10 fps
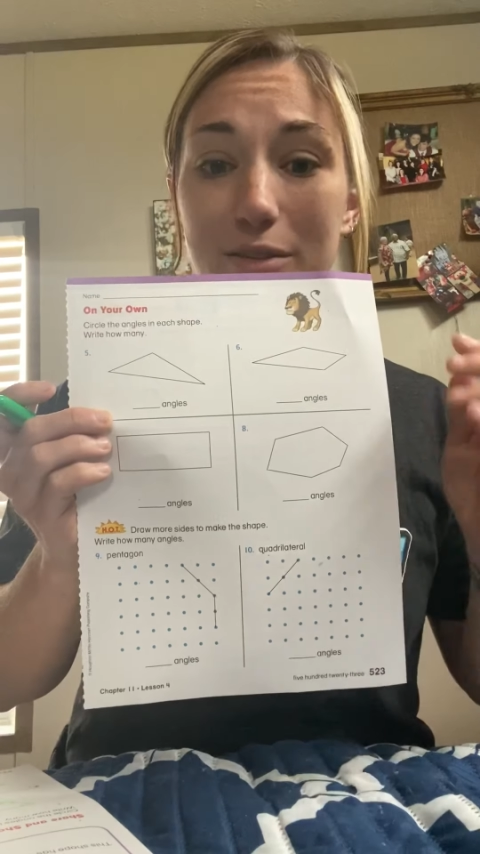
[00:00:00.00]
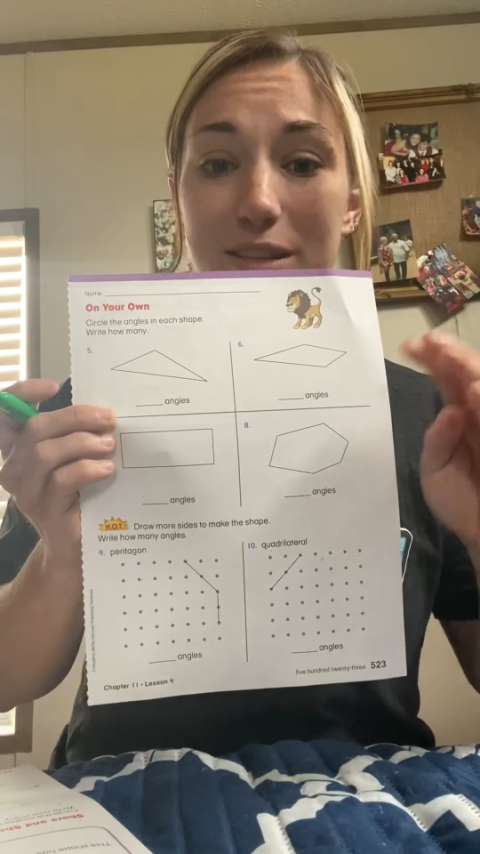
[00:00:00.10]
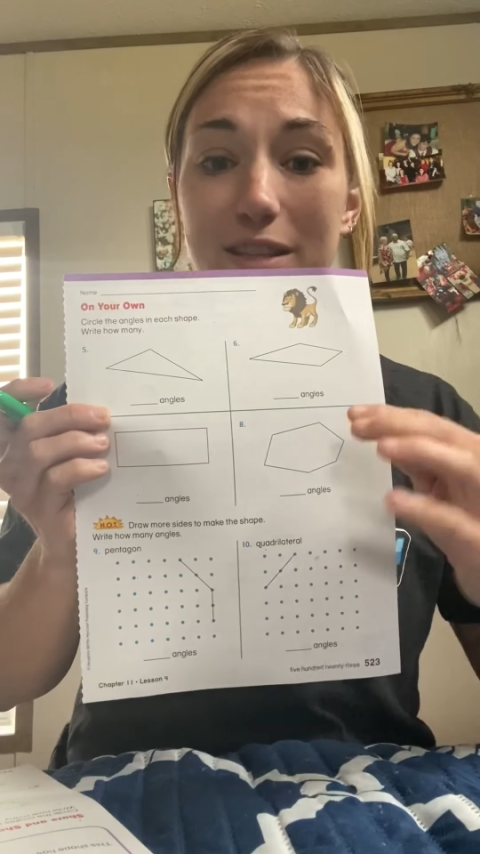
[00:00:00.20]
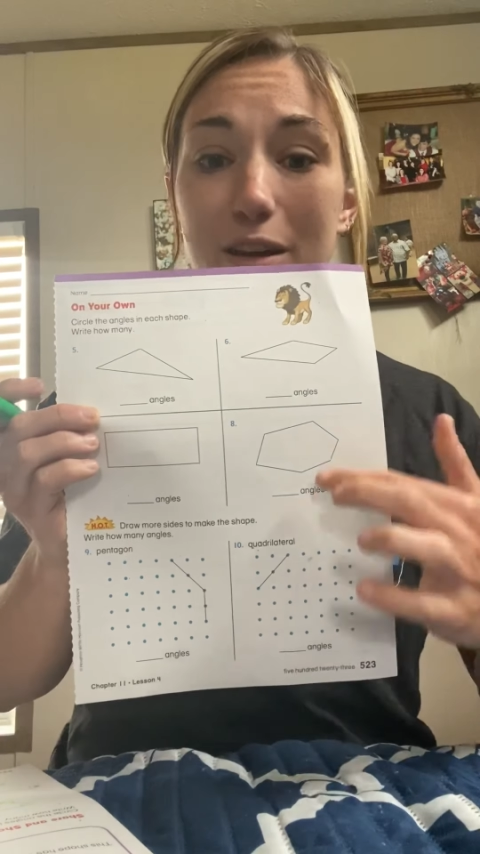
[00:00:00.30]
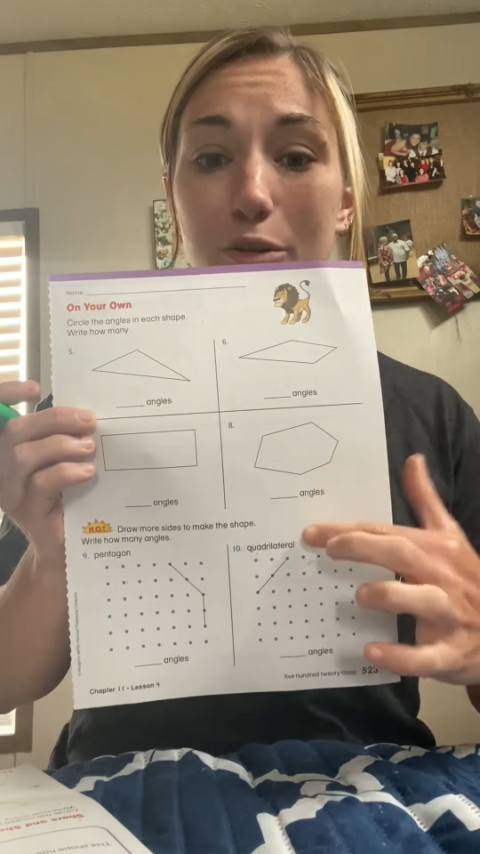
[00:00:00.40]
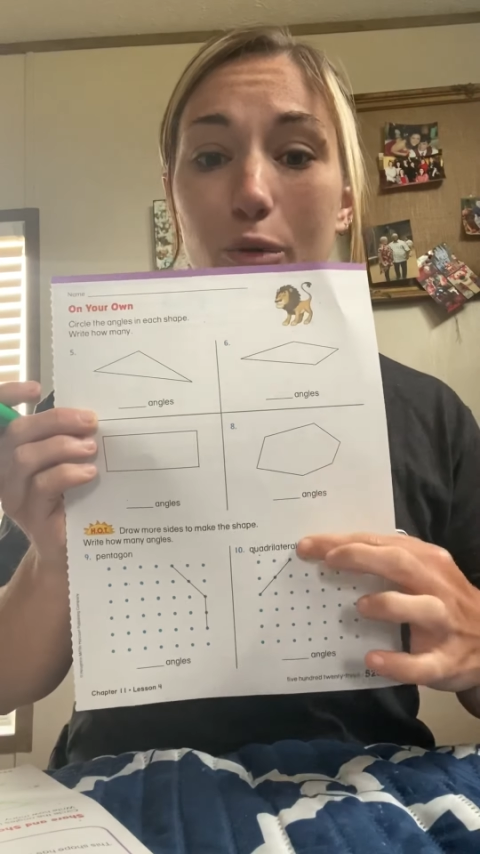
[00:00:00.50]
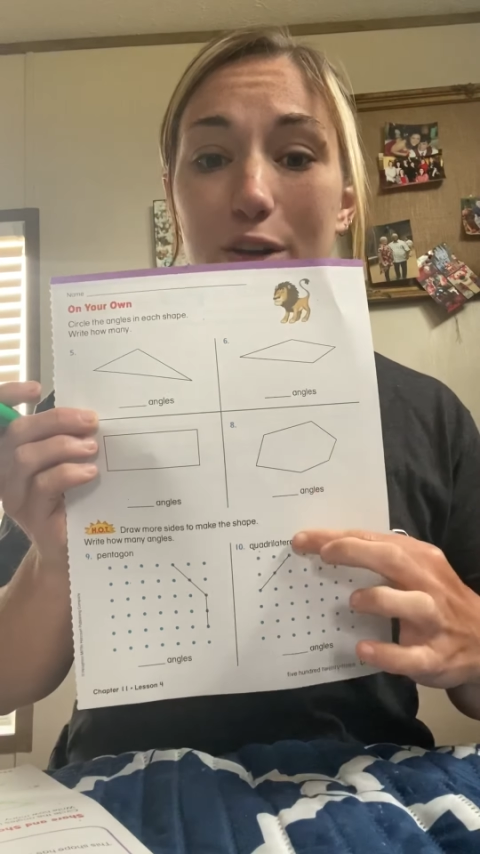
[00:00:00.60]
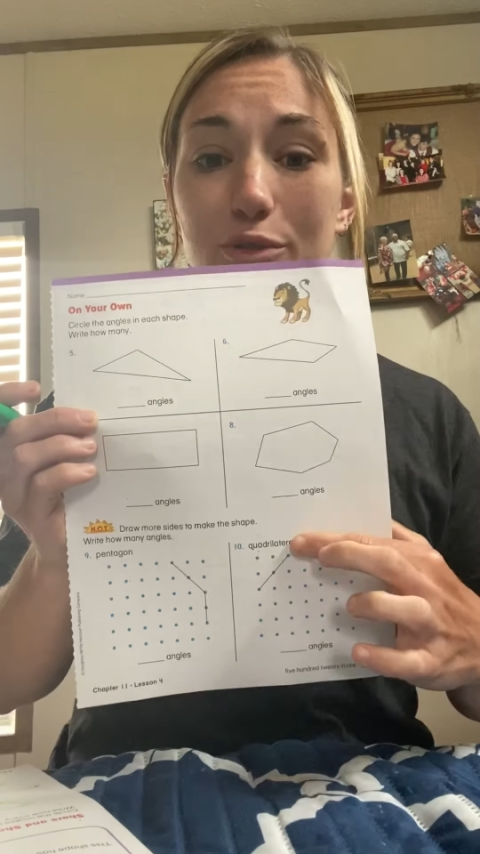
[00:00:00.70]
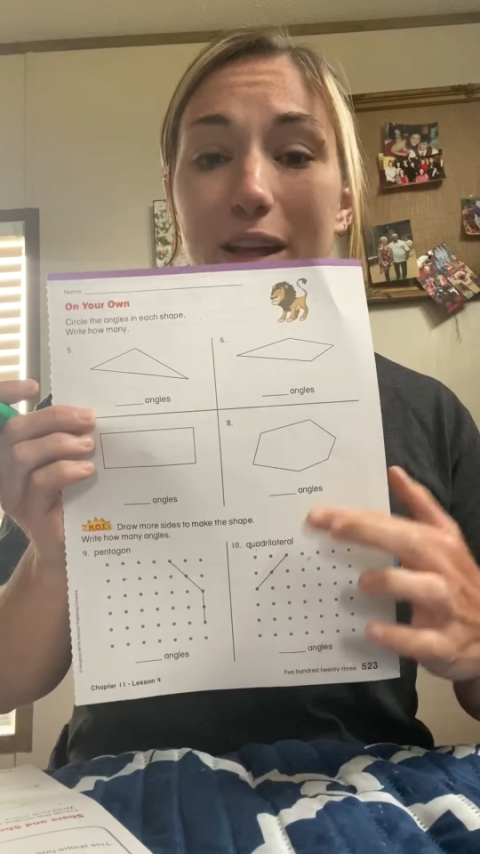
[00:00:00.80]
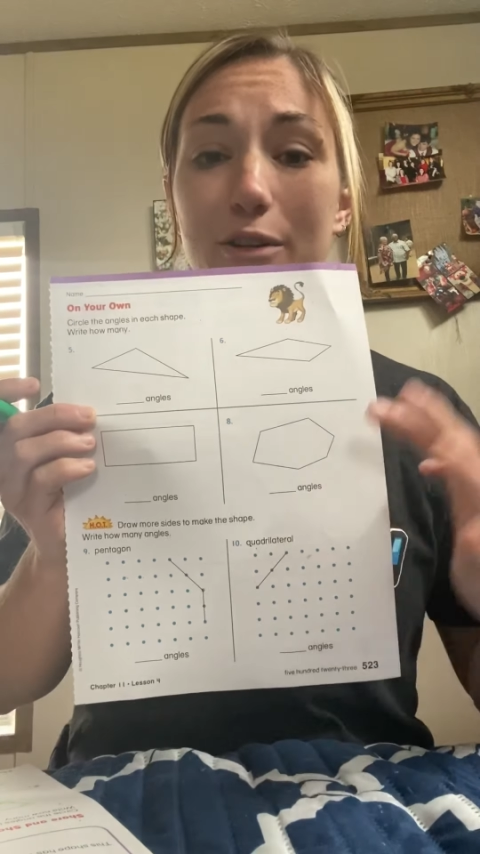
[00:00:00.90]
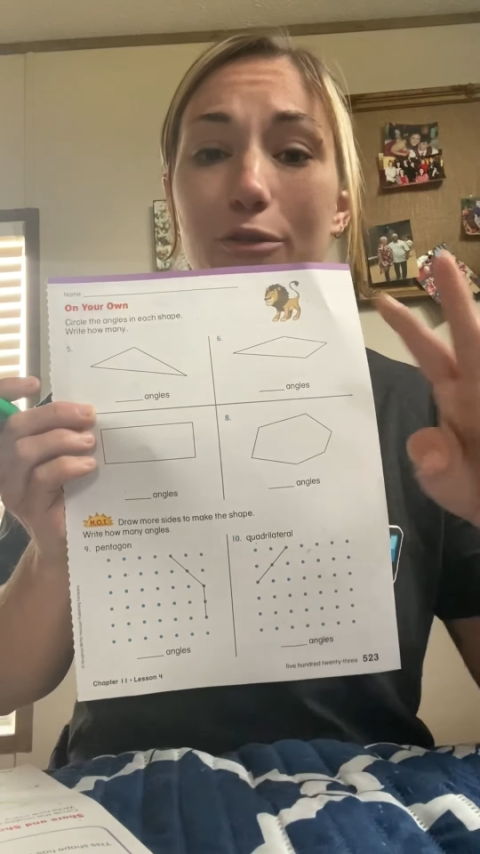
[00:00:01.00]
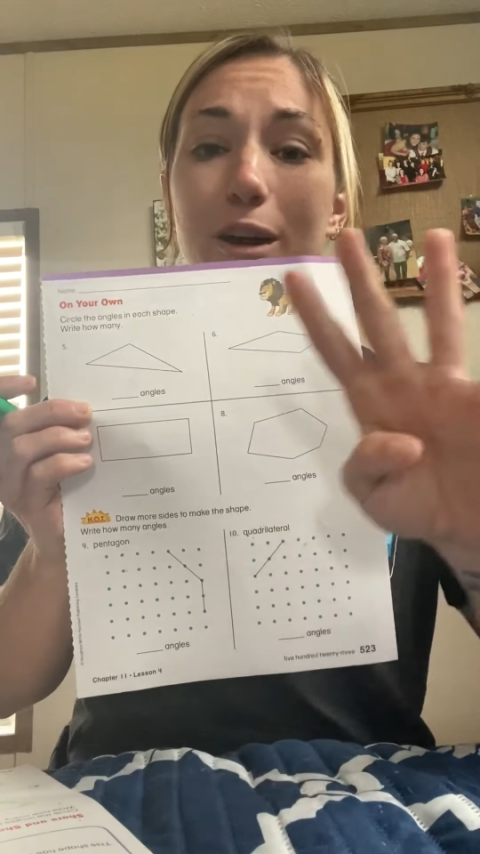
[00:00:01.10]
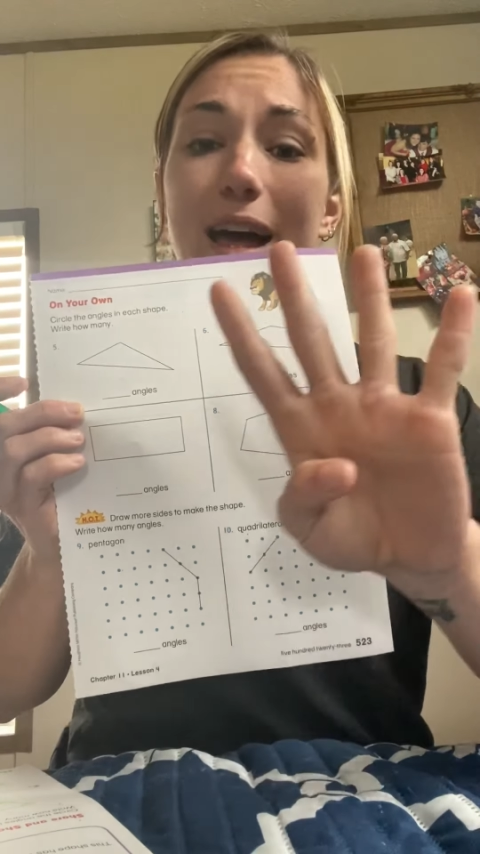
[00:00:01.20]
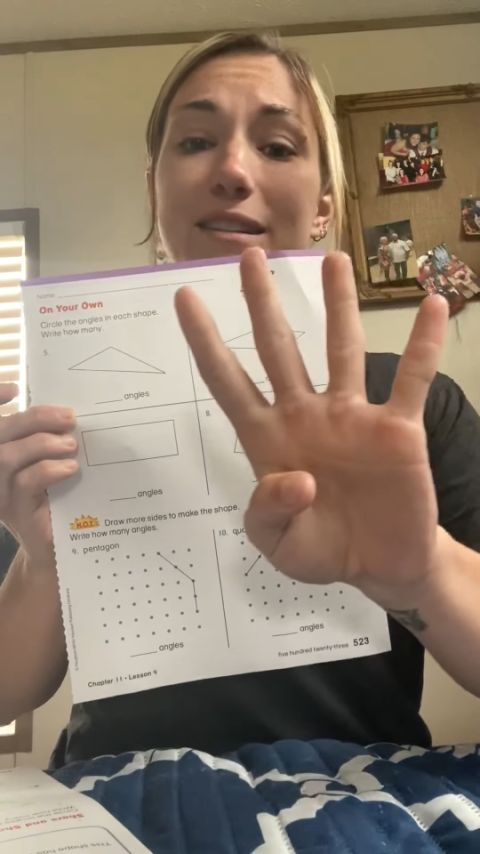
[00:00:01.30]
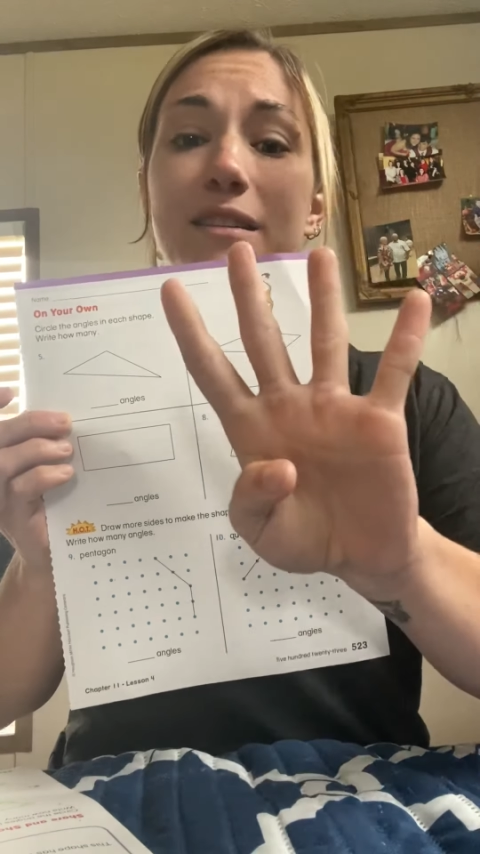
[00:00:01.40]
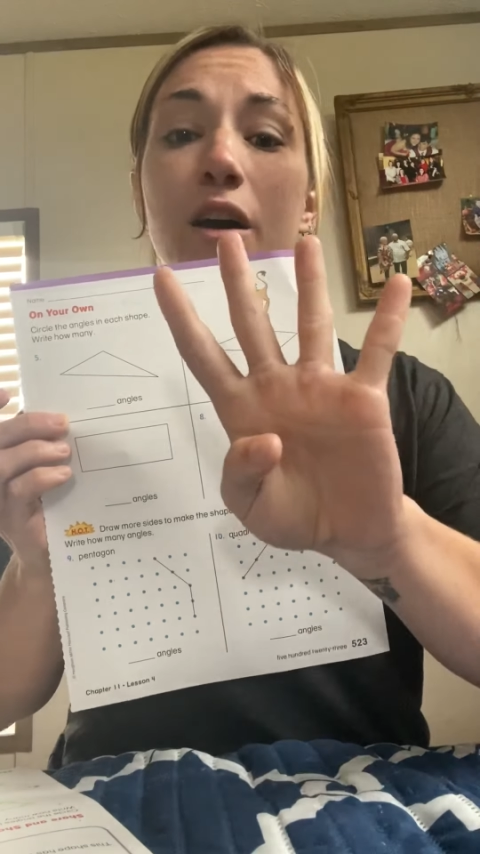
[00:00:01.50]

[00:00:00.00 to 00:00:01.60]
long as the quadrilateral has